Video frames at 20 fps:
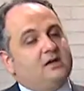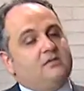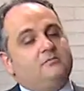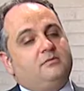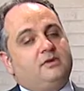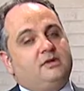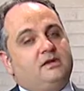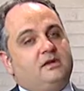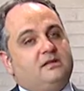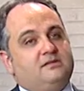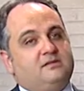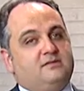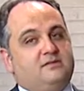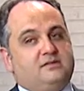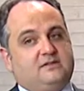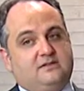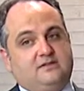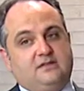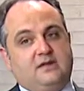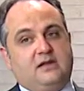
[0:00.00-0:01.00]
Because if
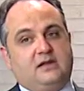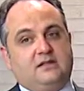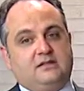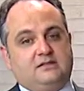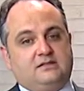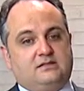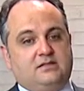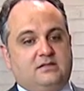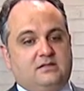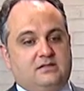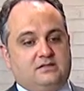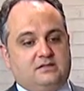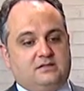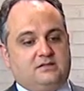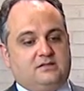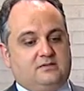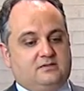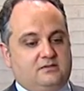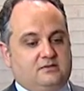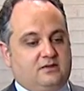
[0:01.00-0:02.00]
it's advanced, then
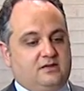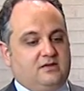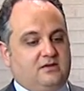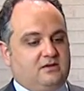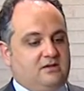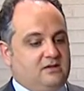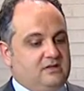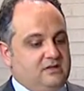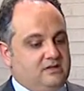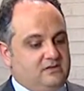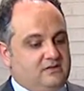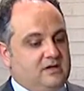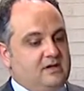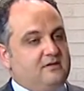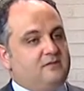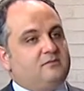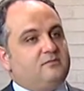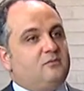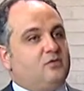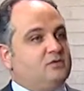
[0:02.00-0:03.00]
they're going to need to
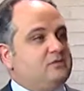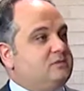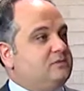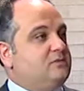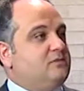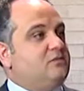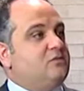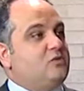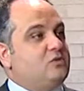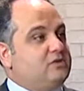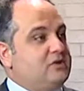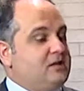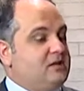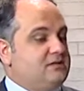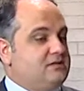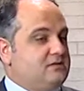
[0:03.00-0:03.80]
have multiple modalities.